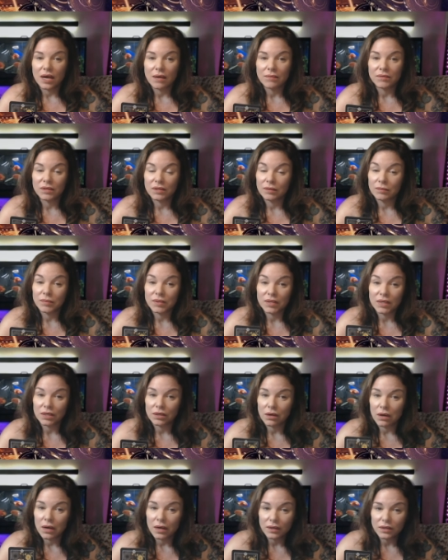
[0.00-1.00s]
I mean, and being
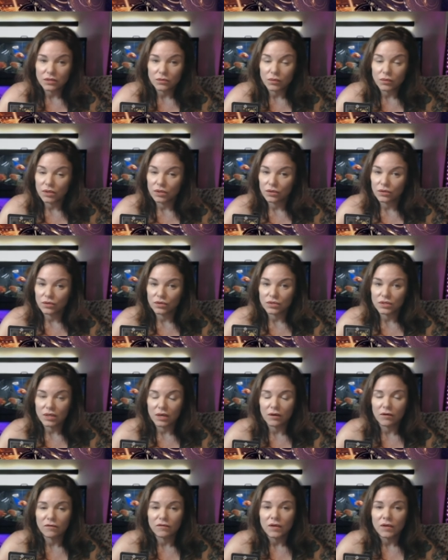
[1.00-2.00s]
honest with
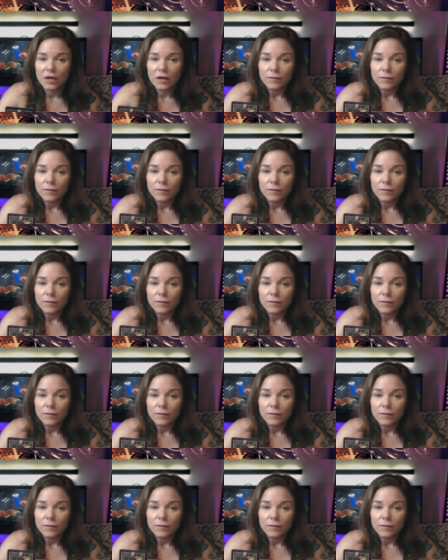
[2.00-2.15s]
yourself.